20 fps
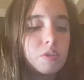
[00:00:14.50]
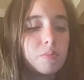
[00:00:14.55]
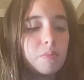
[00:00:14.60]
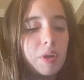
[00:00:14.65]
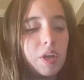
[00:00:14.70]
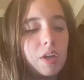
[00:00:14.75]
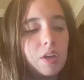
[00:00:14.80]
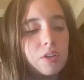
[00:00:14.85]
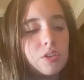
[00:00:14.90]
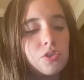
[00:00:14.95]

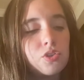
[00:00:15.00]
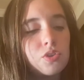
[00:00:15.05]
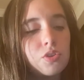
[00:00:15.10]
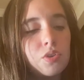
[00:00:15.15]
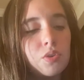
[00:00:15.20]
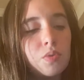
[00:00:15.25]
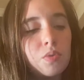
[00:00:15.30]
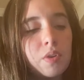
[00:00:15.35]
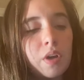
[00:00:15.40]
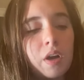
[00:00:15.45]
made in
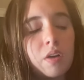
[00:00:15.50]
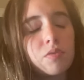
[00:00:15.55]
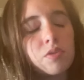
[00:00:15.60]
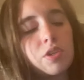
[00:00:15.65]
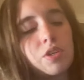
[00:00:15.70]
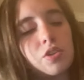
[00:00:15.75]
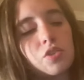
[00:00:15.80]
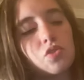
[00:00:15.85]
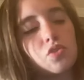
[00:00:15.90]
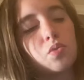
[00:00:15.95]

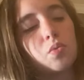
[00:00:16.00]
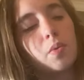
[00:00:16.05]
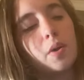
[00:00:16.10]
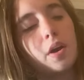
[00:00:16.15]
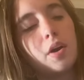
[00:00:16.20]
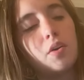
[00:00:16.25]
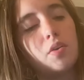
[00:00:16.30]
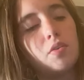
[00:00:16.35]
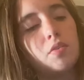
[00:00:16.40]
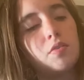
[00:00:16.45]

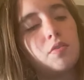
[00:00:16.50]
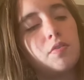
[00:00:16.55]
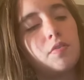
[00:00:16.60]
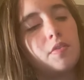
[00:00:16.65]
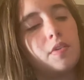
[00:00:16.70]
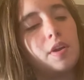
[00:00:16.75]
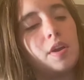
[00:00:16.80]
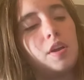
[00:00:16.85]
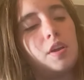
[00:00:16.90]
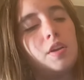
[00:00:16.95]
2012,
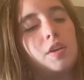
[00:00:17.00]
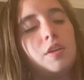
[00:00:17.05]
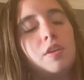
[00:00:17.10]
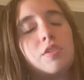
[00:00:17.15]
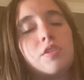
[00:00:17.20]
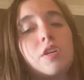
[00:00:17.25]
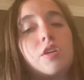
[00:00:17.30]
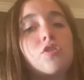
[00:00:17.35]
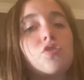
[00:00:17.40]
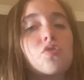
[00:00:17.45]
and it
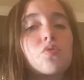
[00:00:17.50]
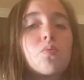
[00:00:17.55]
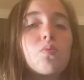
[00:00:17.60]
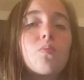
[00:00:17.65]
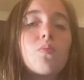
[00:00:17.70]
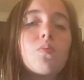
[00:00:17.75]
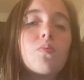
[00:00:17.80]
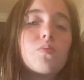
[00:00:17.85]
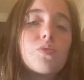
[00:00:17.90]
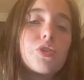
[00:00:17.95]
is a
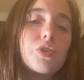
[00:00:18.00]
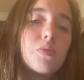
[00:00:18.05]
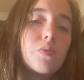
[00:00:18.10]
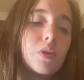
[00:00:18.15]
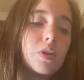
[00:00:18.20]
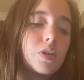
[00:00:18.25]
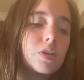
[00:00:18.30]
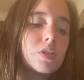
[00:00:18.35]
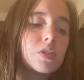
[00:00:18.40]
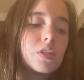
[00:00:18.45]

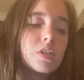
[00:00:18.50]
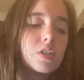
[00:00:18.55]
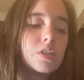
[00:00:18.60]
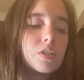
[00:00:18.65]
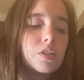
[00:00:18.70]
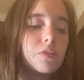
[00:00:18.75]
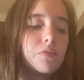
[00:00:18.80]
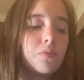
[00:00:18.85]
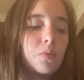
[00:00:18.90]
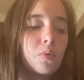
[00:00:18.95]

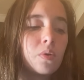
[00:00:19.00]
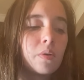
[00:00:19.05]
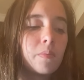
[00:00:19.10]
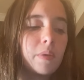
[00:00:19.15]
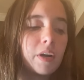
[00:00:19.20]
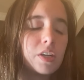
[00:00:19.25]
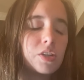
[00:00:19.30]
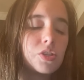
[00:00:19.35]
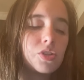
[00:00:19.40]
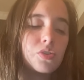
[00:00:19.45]
264
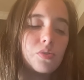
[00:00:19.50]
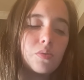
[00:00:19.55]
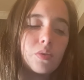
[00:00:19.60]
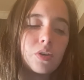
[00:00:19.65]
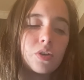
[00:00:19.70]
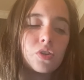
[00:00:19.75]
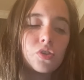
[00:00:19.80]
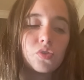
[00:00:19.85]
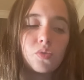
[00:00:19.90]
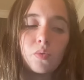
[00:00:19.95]
by
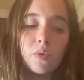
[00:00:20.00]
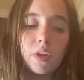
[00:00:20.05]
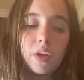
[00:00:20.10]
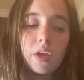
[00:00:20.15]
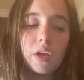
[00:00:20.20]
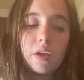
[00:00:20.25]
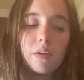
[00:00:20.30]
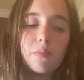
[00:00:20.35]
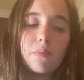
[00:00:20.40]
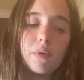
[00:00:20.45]

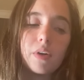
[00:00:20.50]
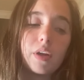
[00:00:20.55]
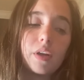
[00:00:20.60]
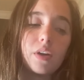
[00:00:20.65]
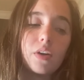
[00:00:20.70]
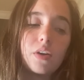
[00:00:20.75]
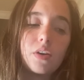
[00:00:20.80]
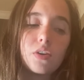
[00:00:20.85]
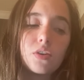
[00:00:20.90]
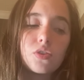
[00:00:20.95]
228 by
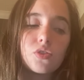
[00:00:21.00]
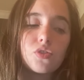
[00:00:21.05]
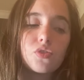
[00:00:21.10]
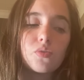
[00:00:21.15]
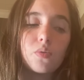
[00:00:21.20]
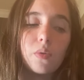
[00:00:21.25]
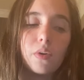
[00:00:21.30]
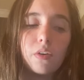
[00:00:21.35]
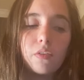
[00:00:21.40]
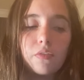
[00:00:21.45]

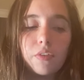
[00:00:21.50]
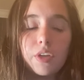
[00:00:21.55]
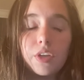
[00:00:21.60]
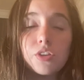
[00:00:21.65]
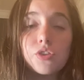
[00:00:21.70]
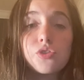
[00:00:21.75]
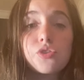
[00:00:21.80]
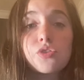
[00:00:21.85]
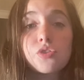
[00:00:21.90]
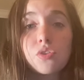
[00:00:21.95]
112
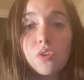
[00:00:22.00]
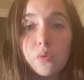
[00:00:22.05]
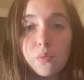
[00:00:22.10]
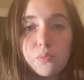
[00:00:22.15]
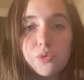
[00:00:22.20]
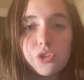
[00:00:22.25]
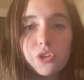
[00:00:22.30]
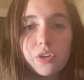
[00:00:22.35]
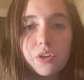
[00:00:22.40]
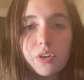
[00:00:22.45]
inch
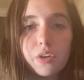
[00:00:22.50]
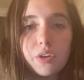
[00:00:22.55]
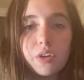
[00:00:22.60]
sculpture.